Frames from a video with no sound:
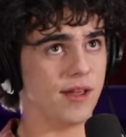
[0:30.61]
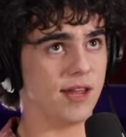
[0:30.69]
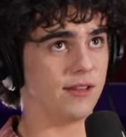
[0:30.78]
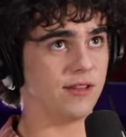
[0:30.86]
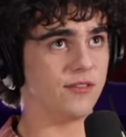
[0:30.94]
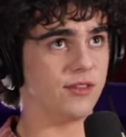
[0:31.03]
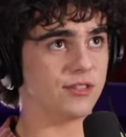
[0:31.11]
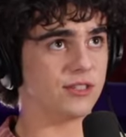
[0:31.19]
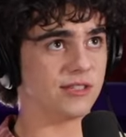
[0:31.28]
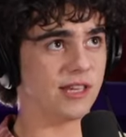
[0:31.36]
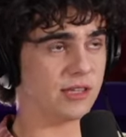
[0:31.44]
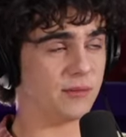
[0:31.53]
and this
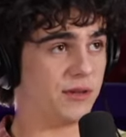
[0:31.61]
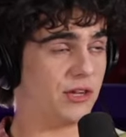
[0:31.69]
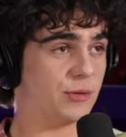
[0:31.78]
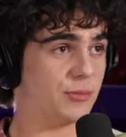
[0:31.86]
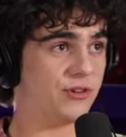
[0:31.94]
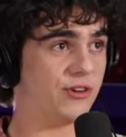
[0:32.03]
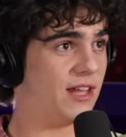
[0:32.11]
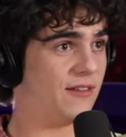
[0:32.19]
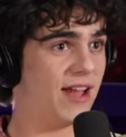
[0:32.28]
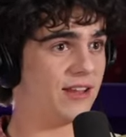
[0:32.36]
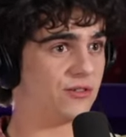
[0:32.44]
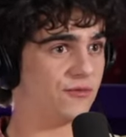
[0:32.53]
is like the biggest opportunity
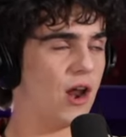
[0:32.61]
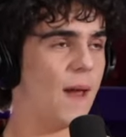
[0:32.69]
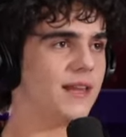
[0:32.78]
I've had so far.